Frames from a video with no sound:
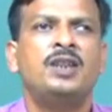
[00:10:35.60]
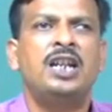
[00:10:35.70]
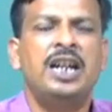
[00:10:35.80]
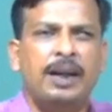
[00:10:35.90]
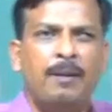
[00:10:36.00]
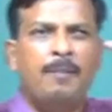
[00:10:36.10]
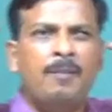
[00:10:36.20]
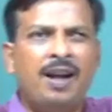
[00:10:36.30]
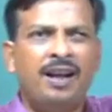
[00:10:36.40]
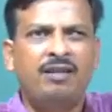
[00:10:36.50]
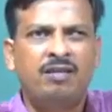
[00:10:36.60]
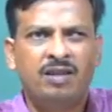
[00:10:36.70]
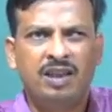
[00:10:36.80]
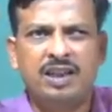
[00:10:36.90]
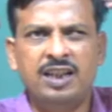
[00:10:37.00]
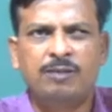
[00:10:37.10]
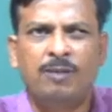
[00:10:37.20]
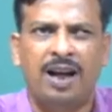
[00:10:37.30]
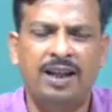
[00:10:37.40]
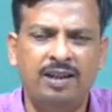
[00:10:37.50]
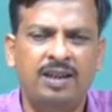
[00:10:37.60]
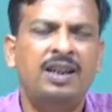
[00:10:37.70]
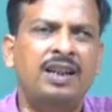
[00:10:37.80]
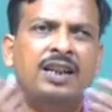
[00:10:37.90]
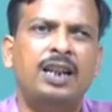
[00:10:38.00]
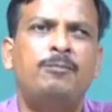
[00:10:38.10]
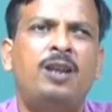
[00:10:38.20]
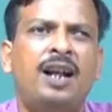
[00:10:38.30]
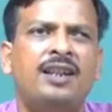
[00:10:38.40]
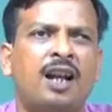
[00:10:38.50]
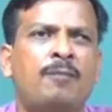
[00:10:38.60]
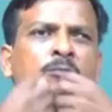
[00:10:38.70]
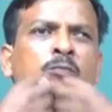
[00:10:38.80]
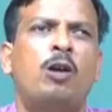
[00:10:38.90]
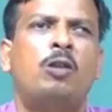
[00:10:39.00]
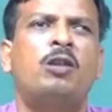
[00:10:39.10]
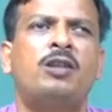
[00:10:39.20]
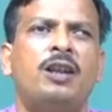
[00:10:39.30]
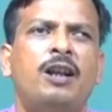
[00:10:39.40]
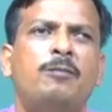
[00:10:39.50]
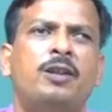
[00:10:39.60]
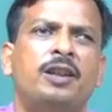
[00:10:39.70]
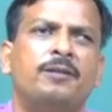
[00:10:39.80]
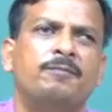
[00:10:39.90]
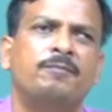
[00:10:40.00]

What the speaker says: He remember it in his mind, give the exam, forgot everything.